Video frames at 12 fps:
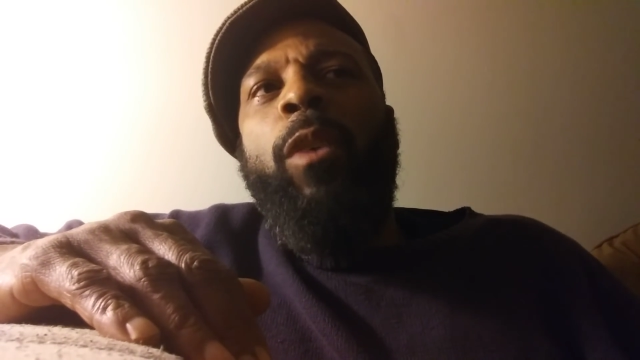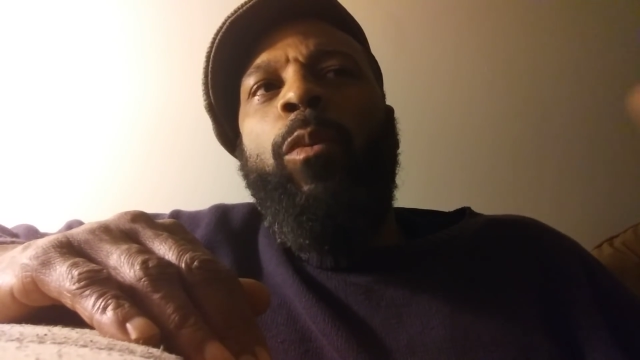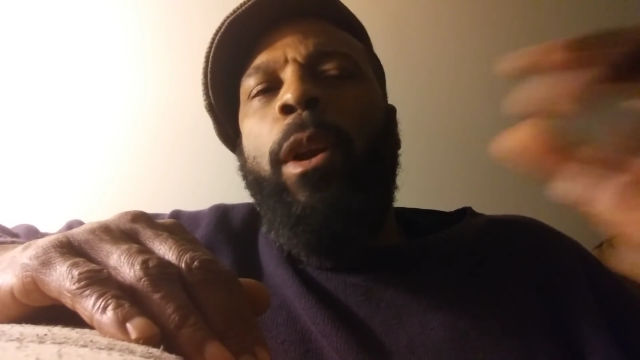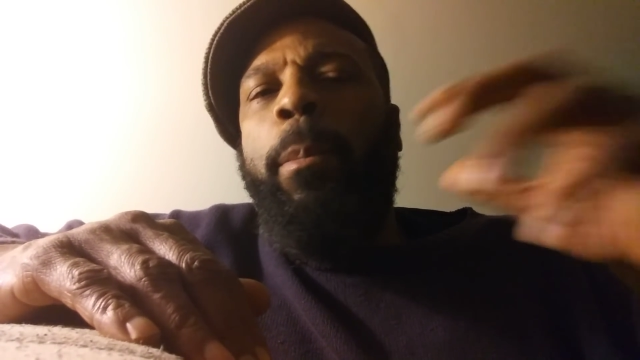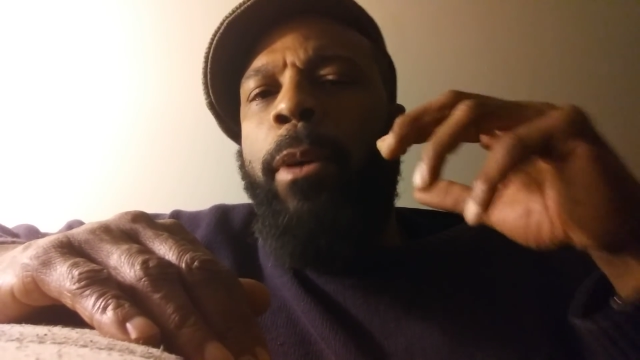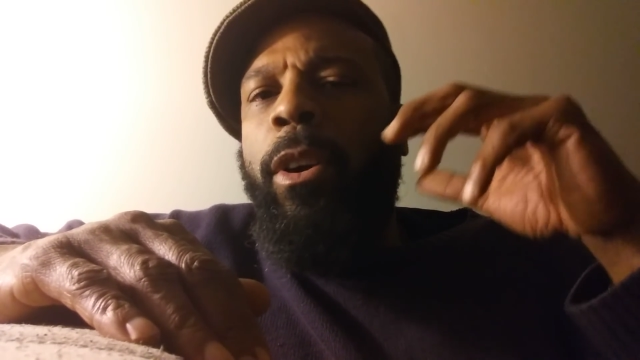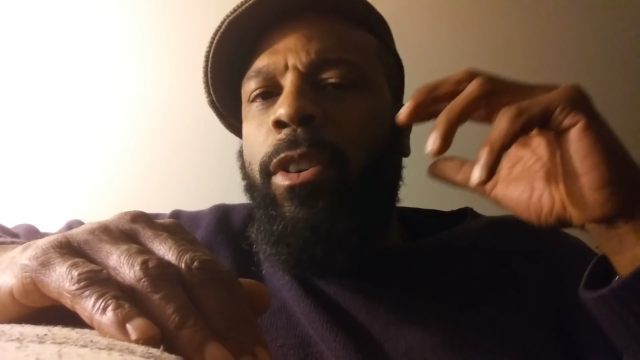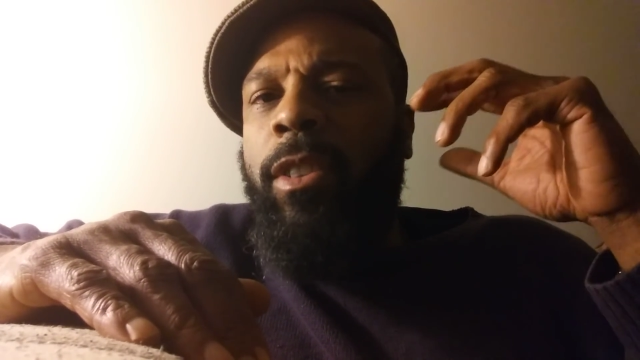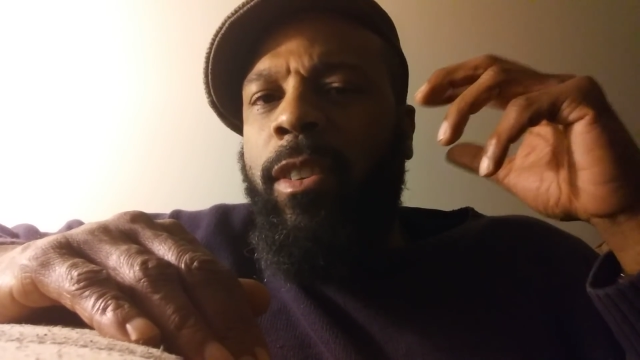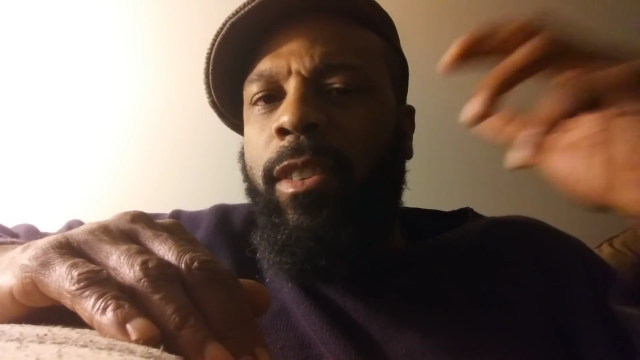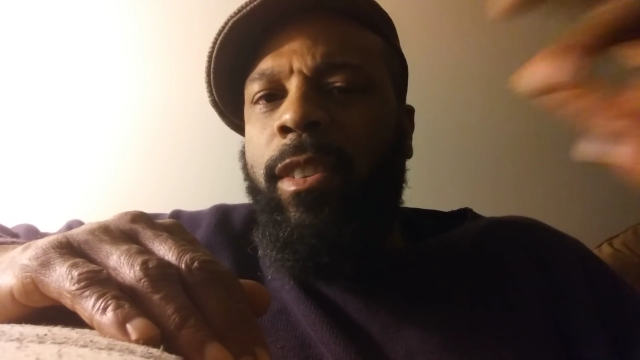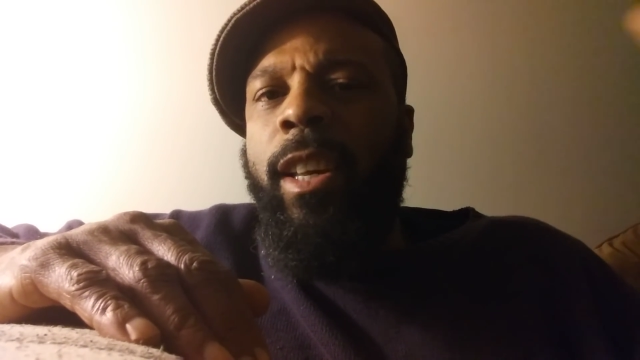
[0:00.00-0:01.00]
what a
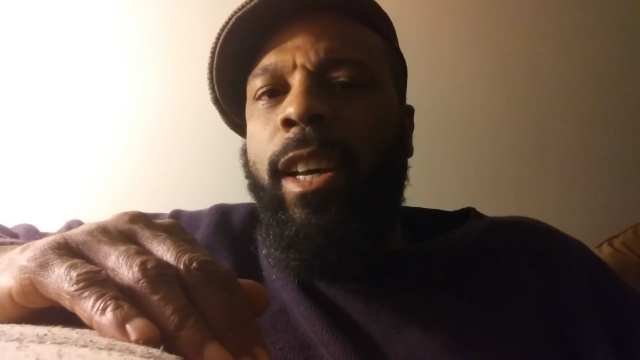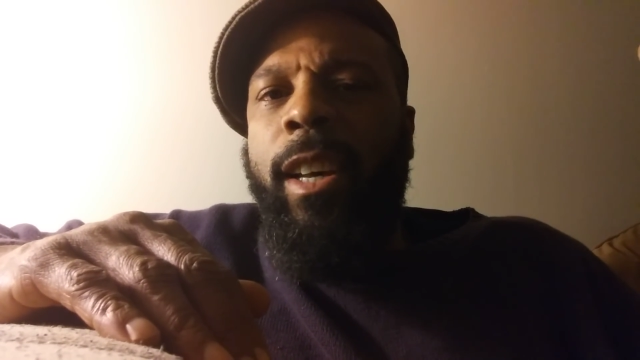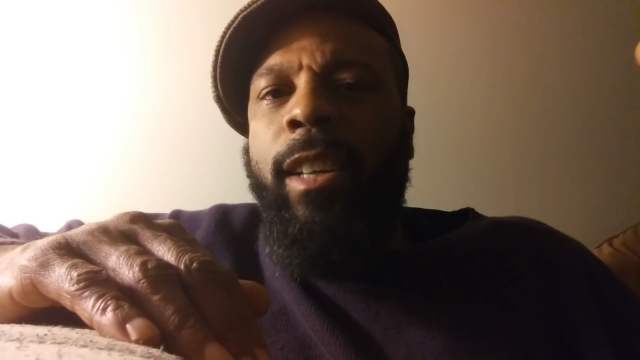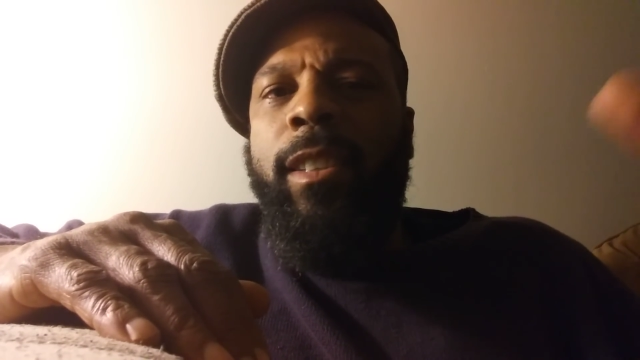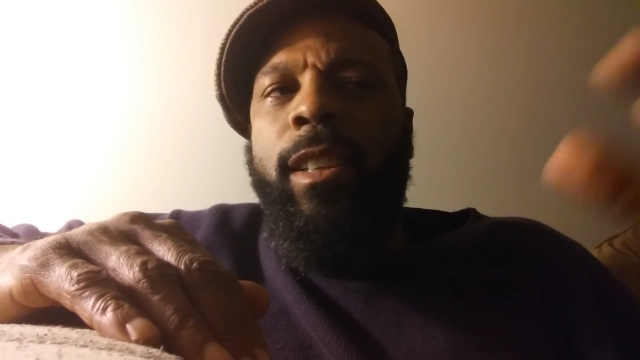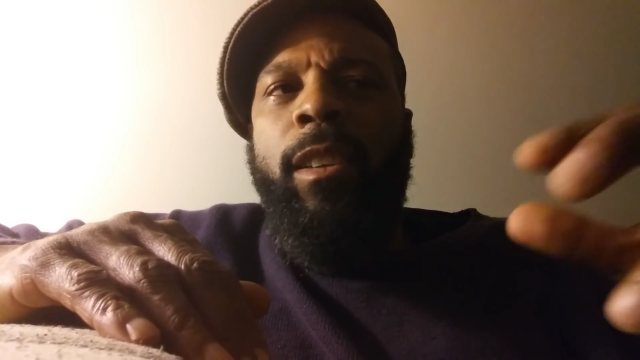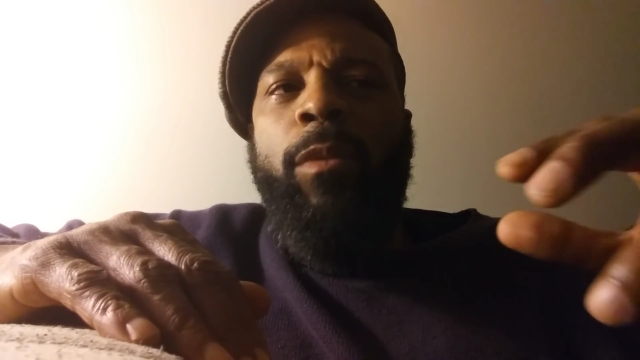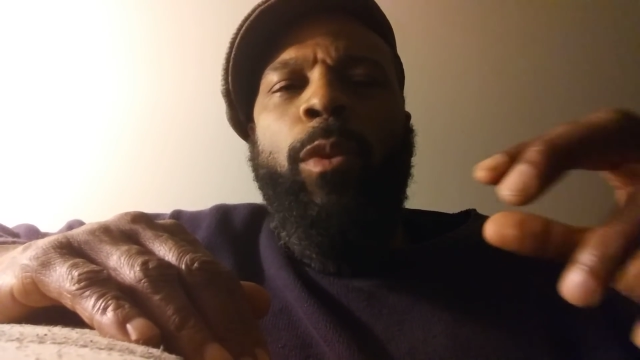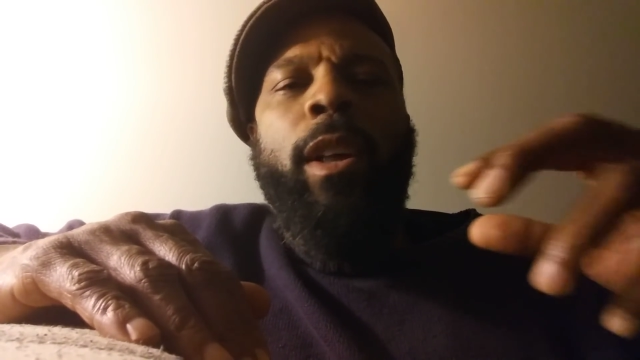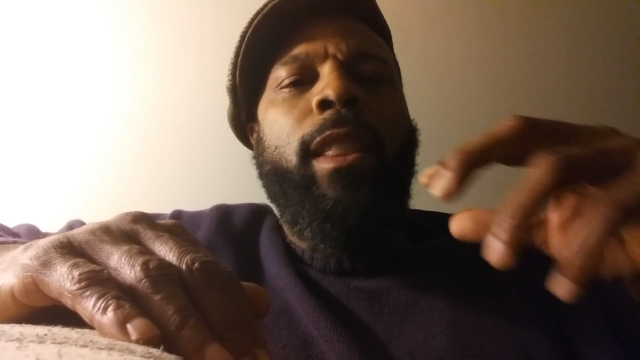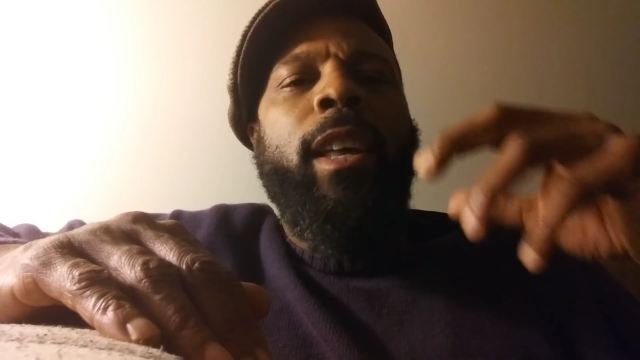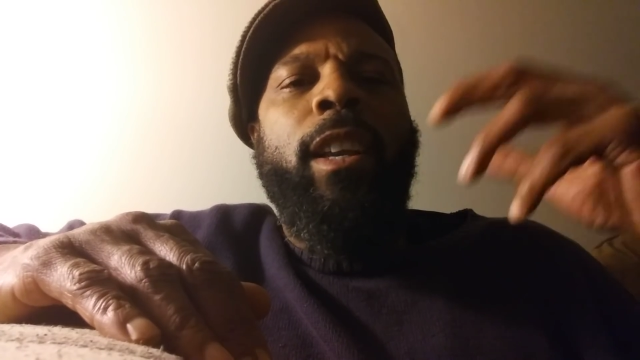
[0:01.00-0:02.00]
person says and
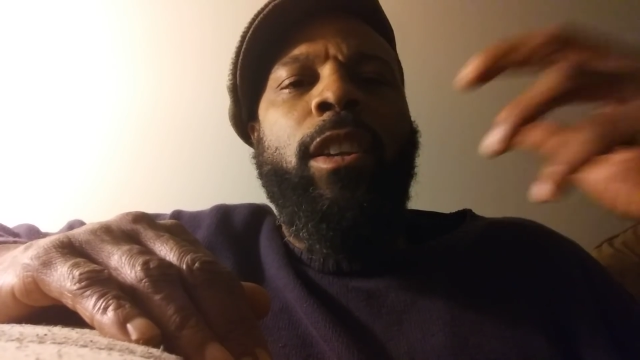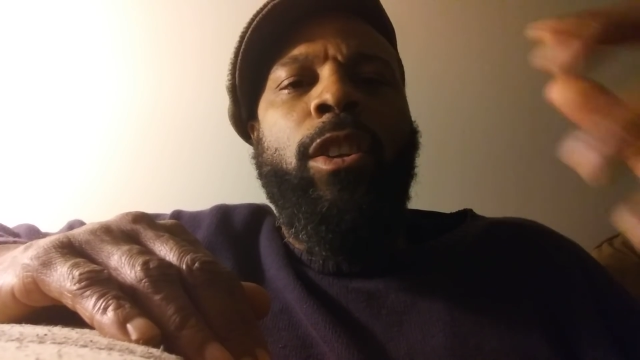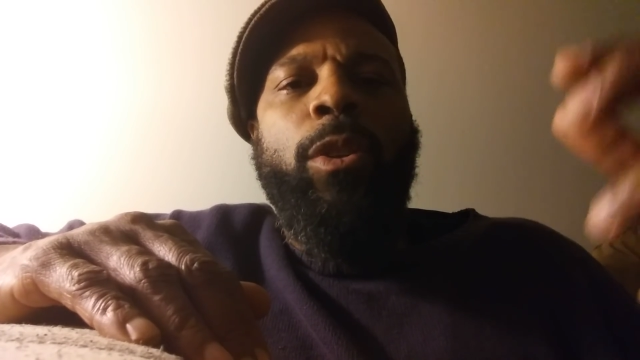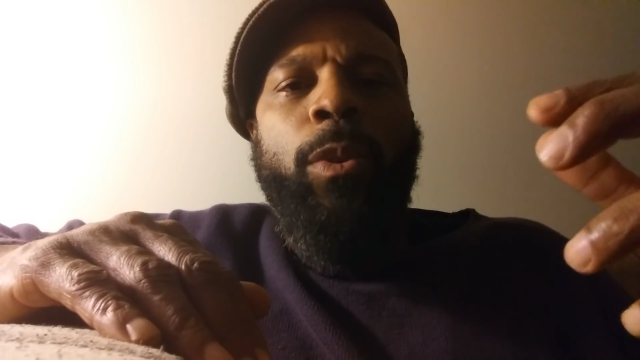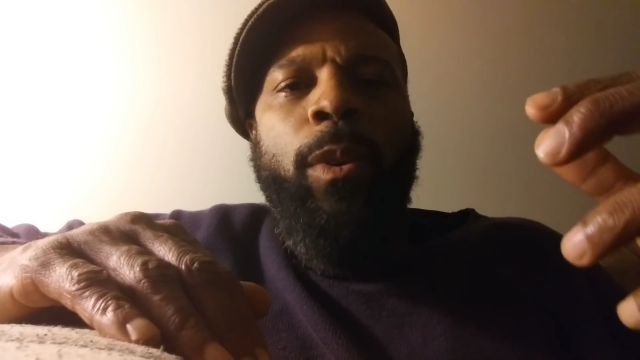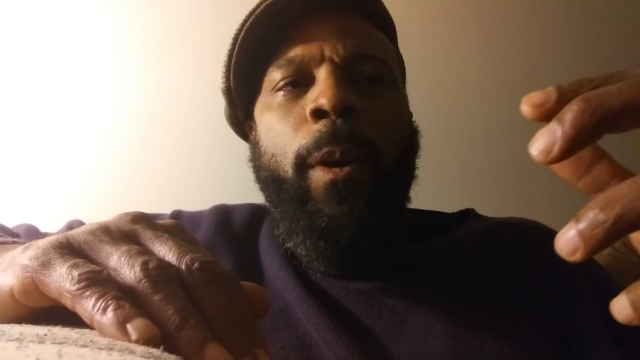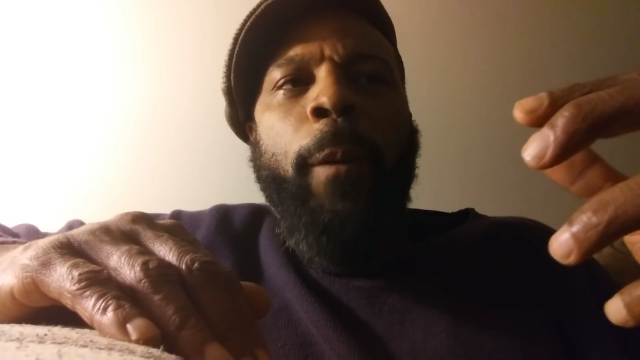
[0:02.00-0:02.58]
what they do,